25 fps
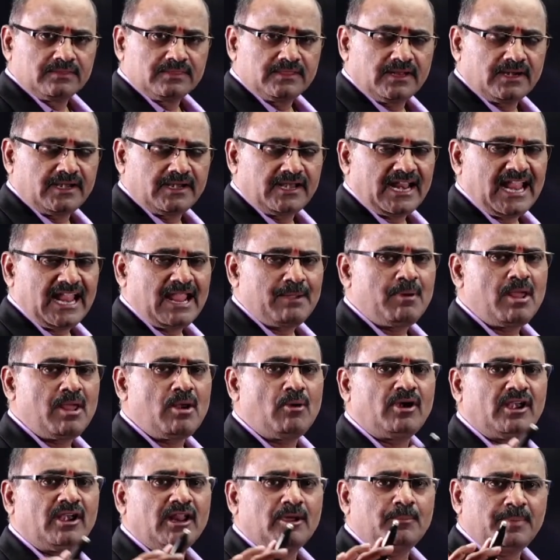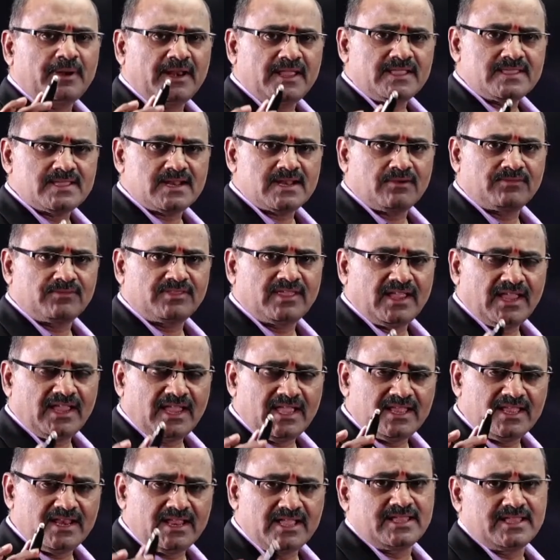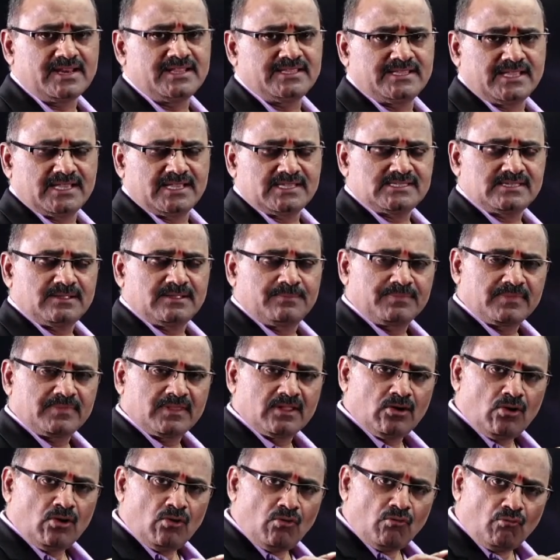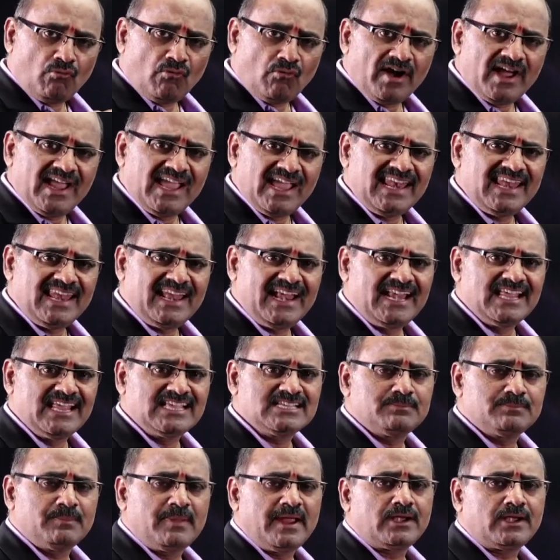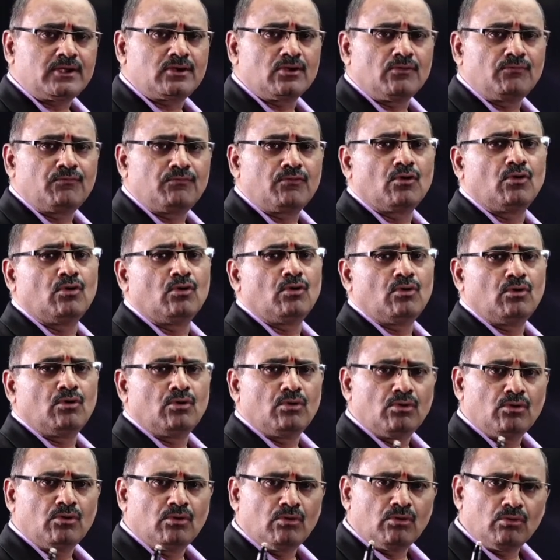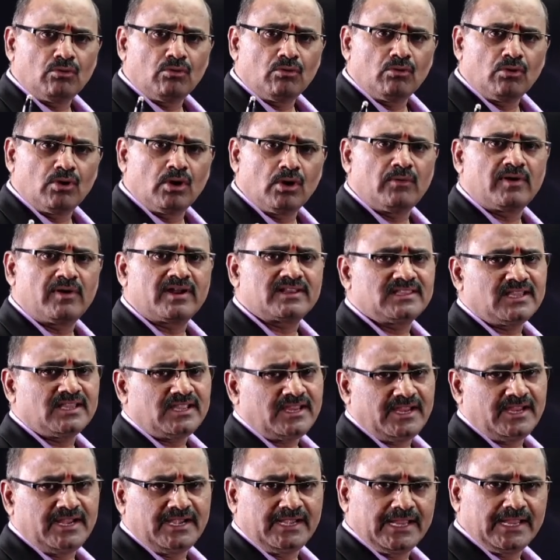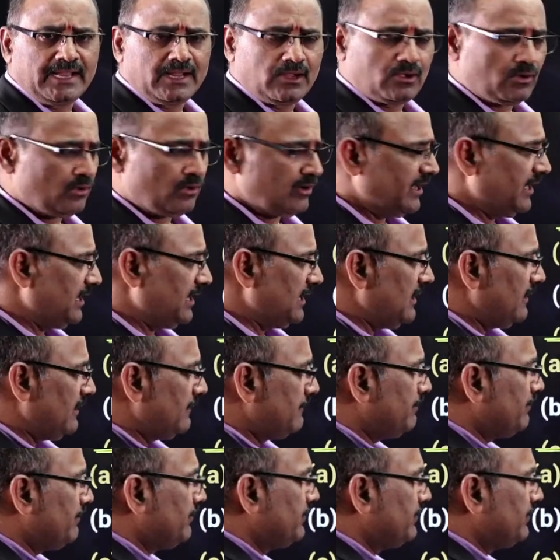the dry bulb temperature of the air increases while it is made to flow over the heating coil.